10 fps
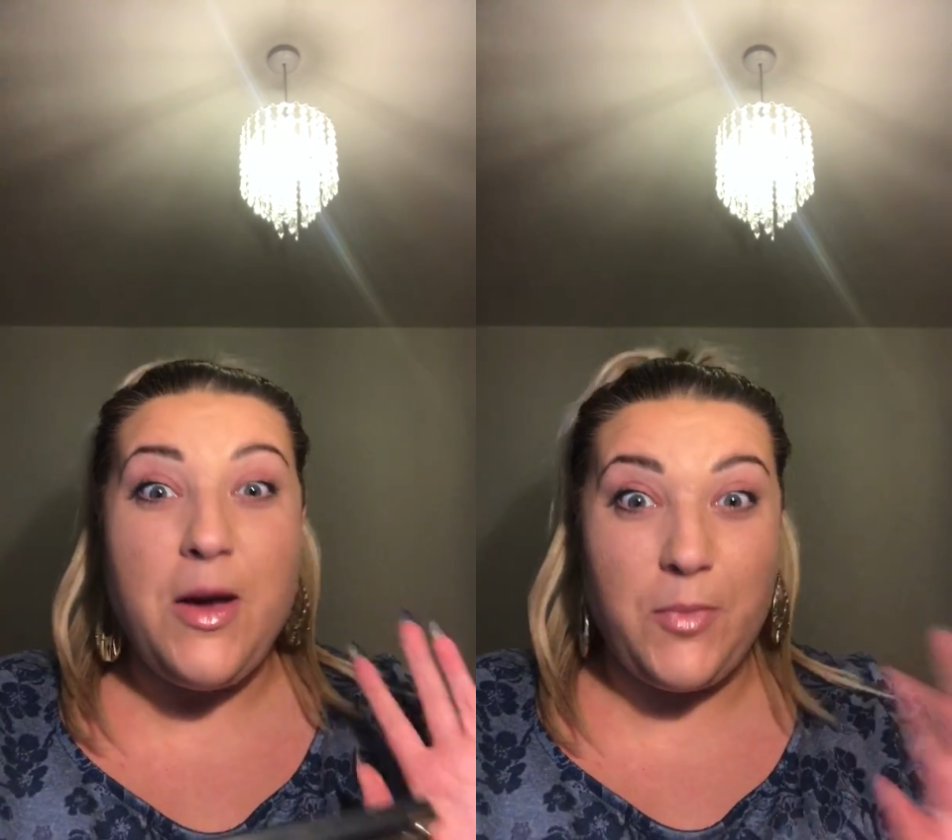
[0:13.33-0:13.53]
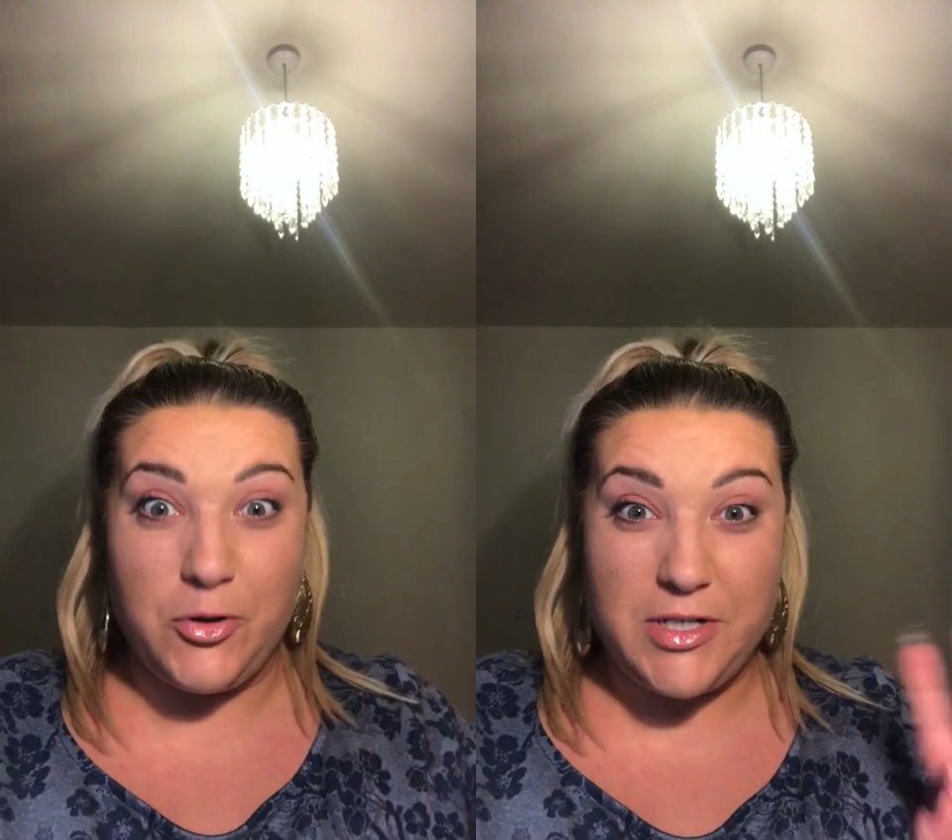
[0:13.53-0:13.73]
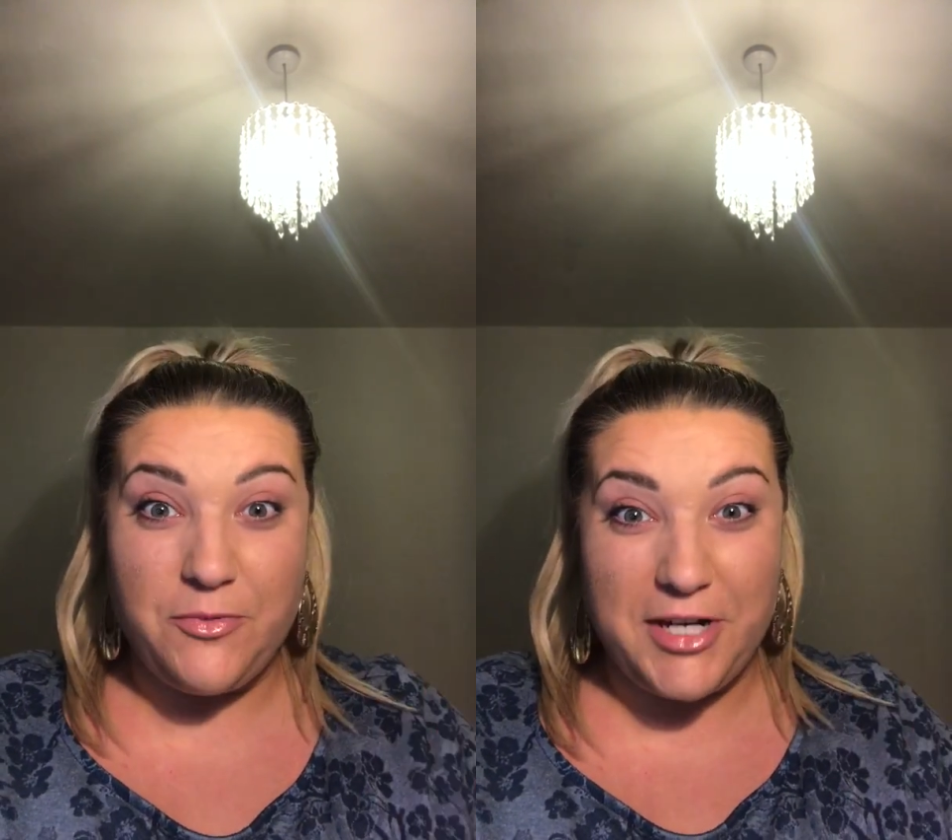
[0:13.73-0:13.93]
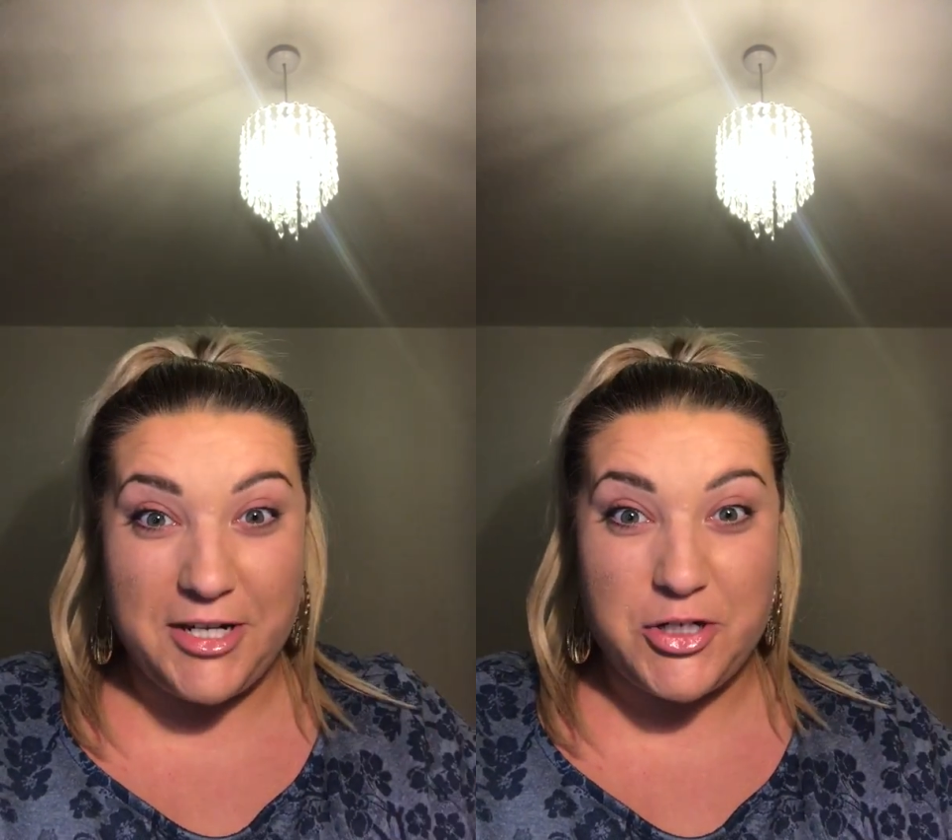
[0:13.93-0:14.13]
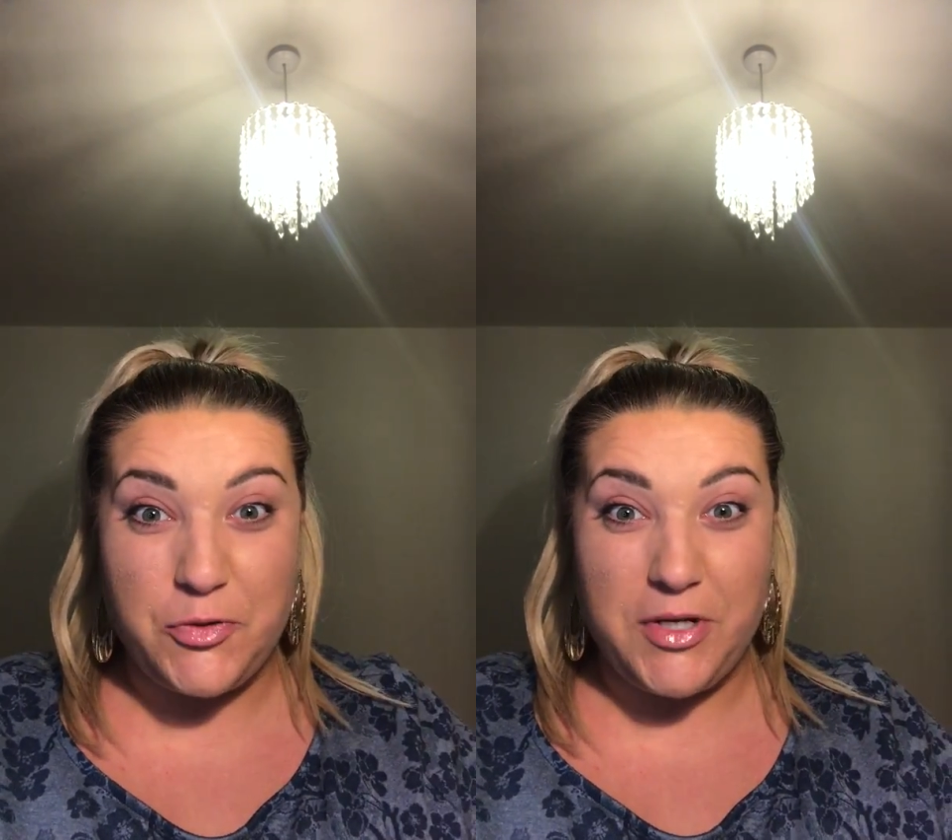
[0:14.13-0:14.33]
But I'm ready
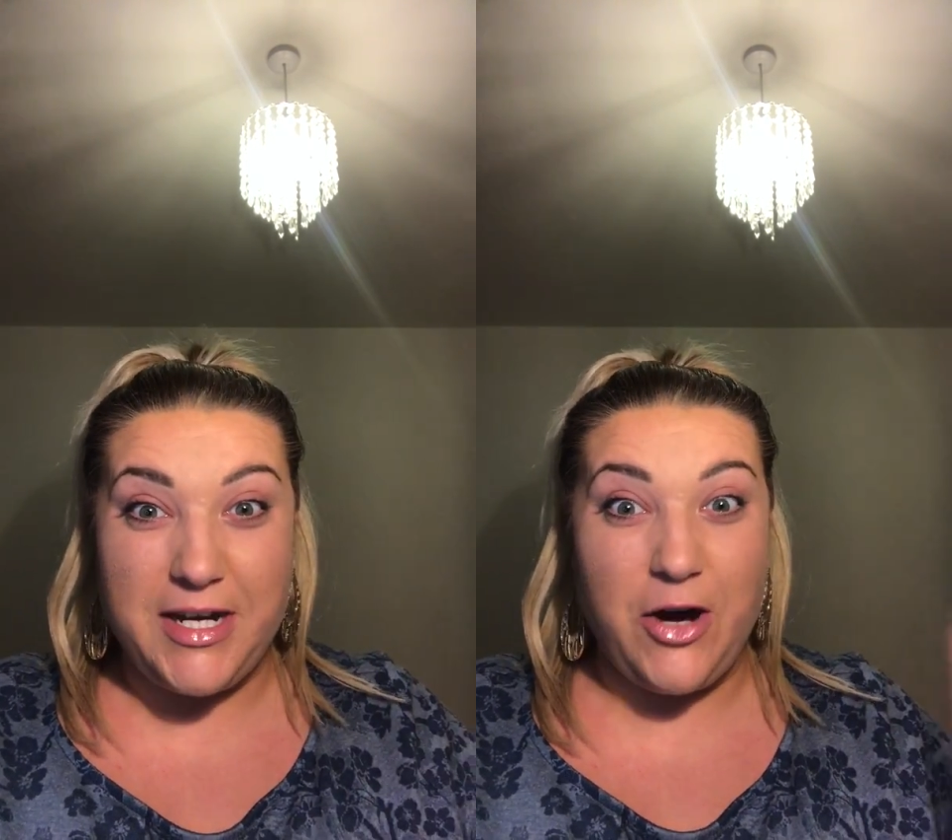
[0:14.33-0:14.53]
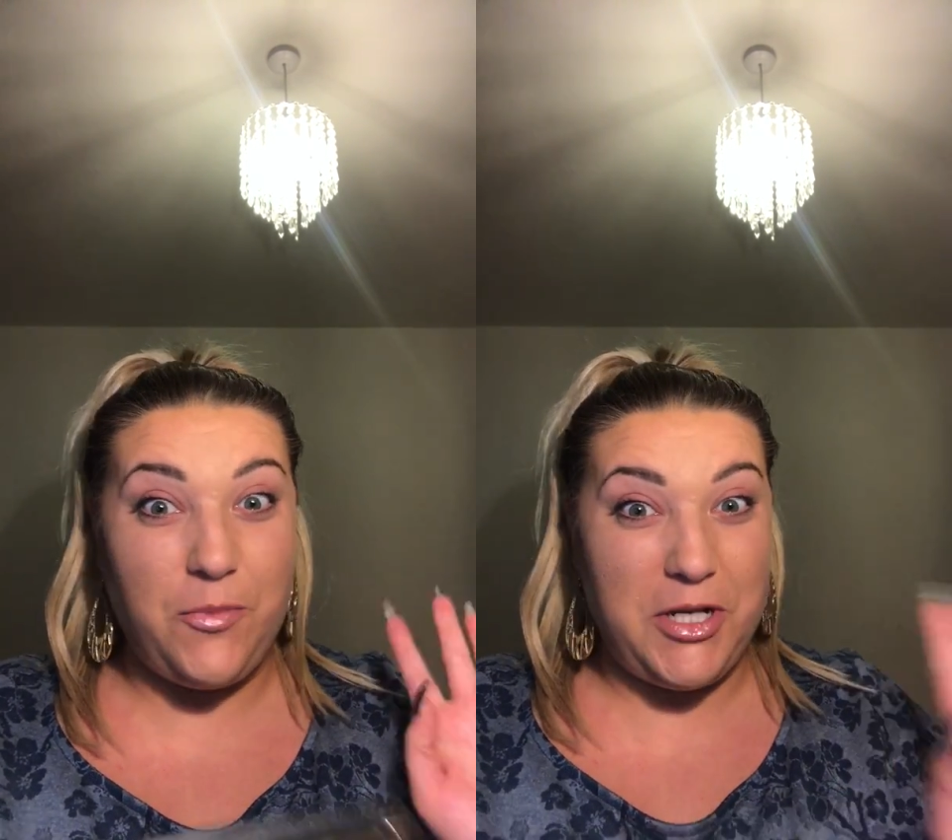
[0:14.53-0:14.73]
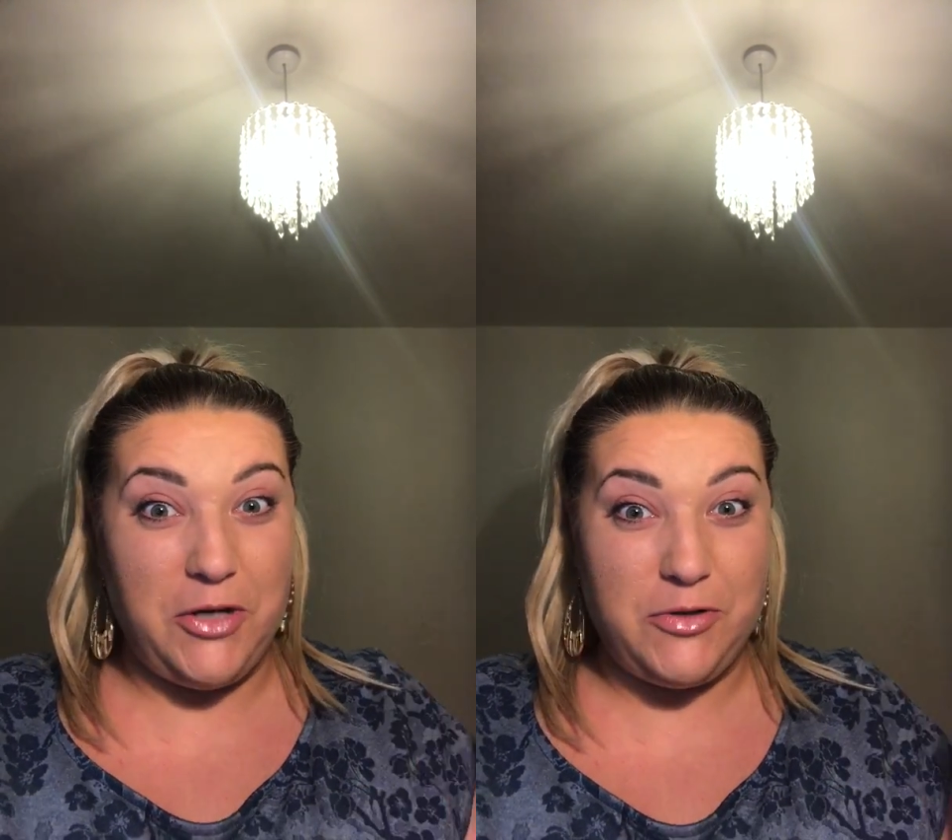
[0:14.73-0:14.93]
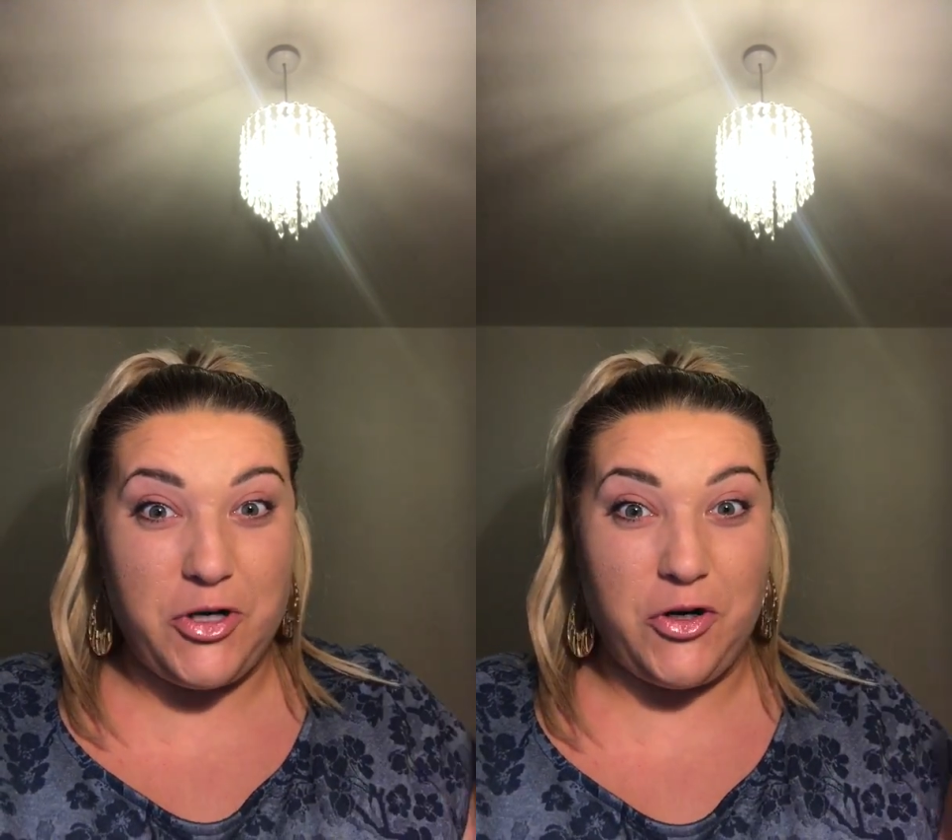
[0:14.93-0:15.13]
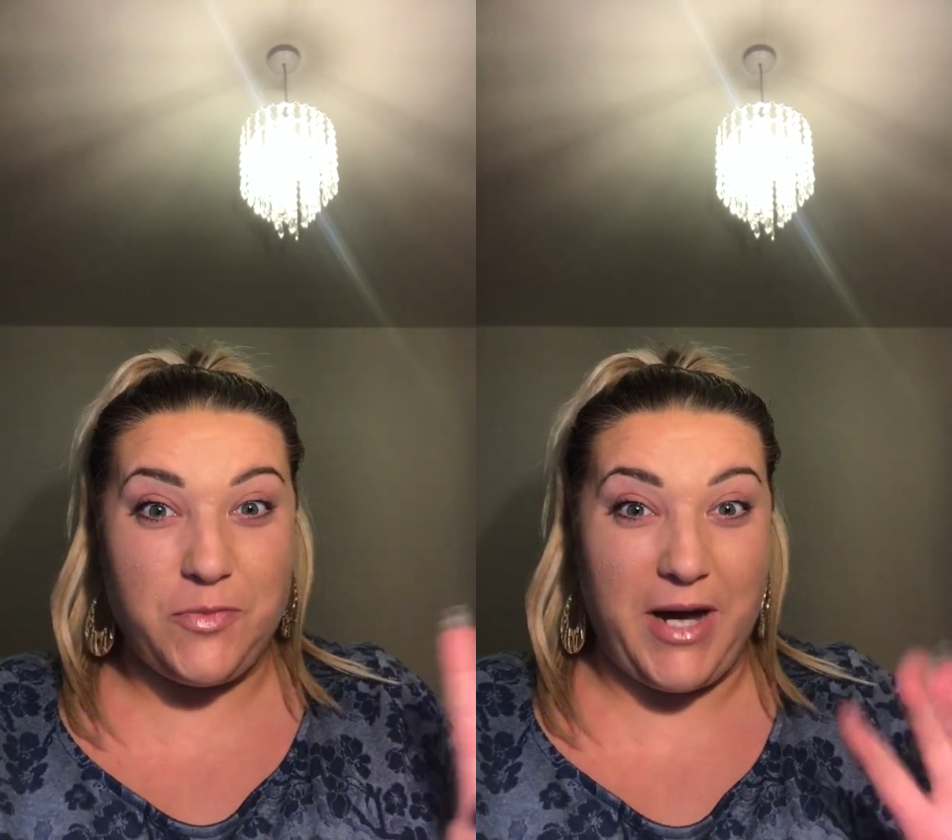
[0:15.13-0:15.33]
to show you now my new
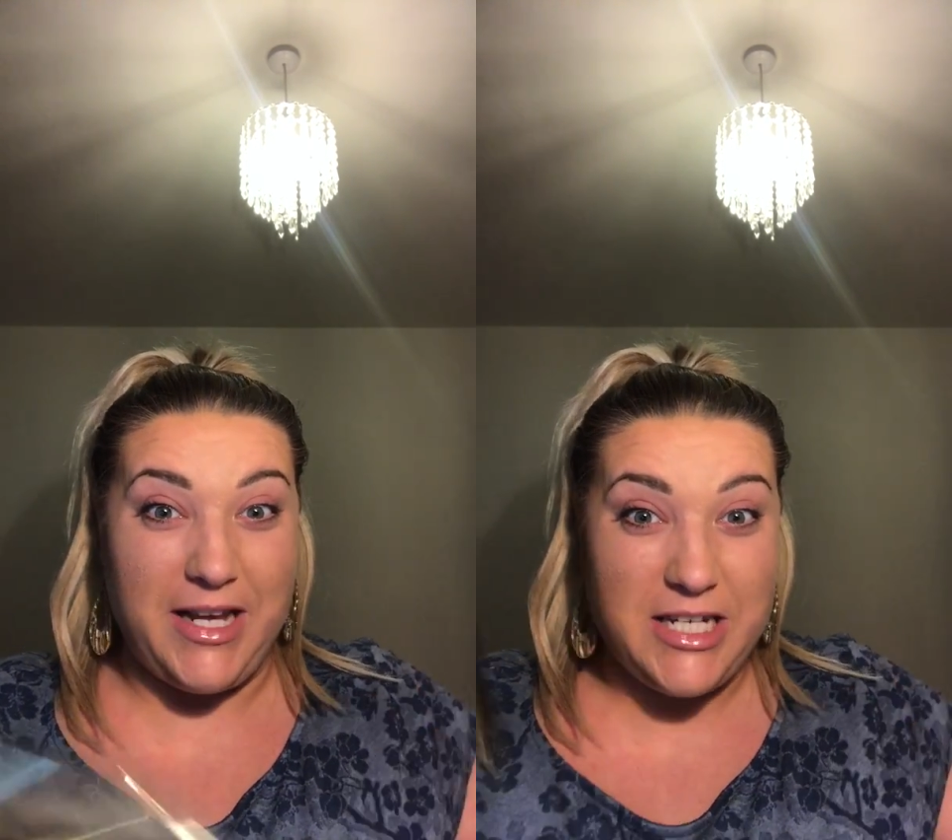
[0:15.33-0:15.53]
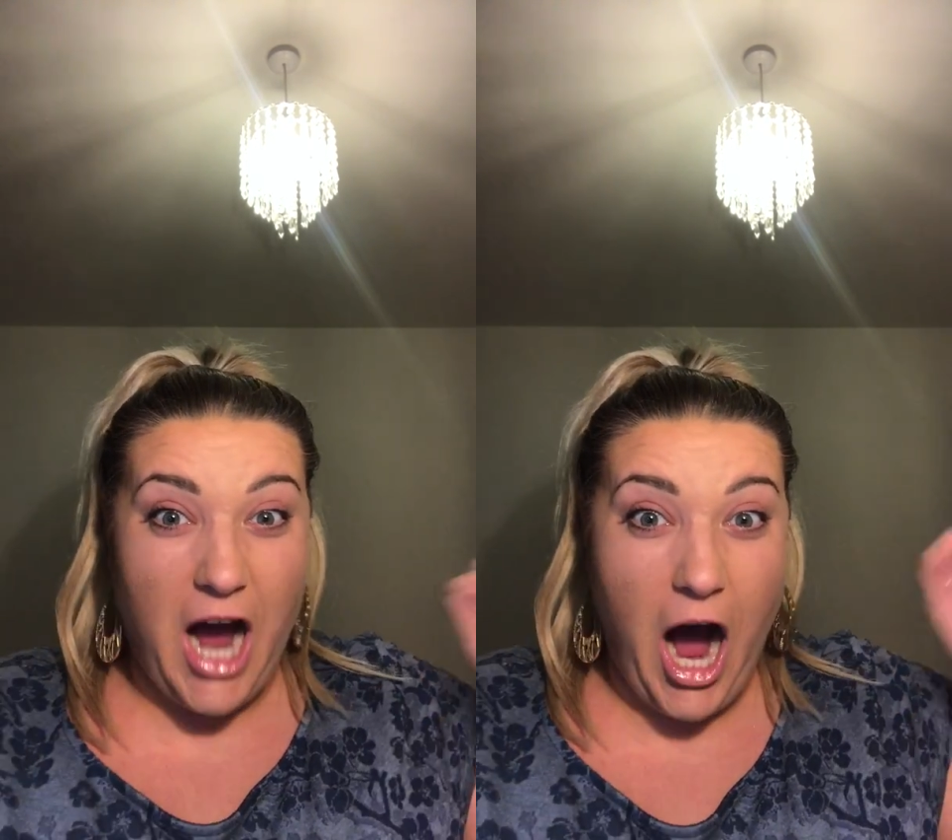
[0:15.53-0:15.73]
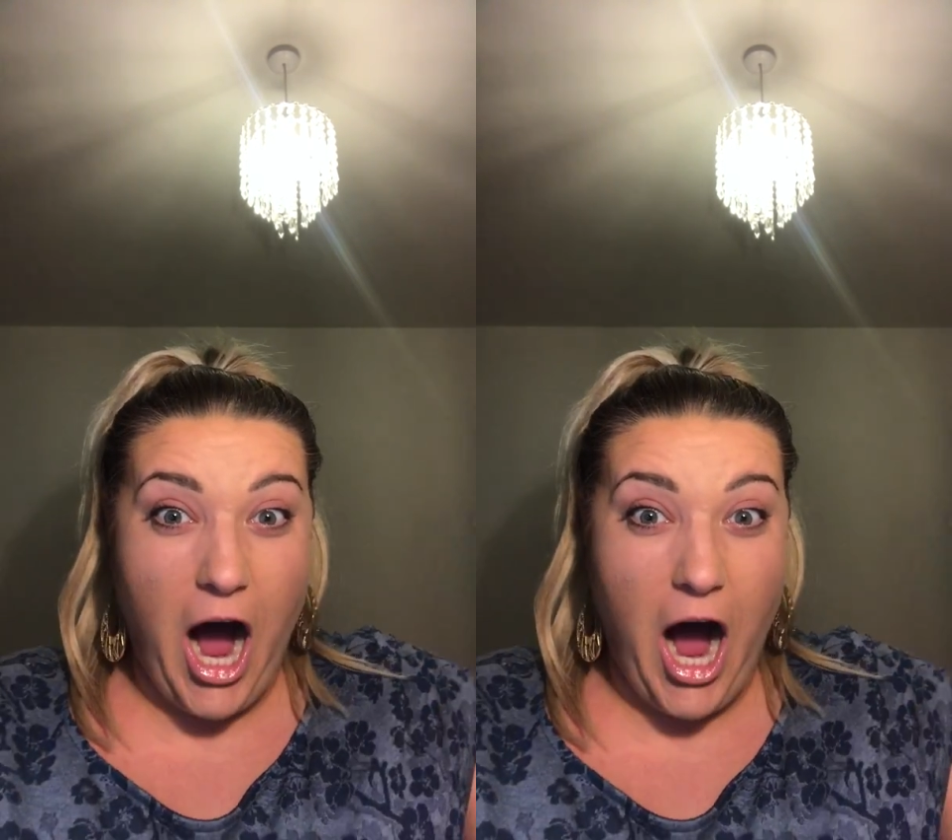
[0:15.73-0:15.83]
Tarte palette.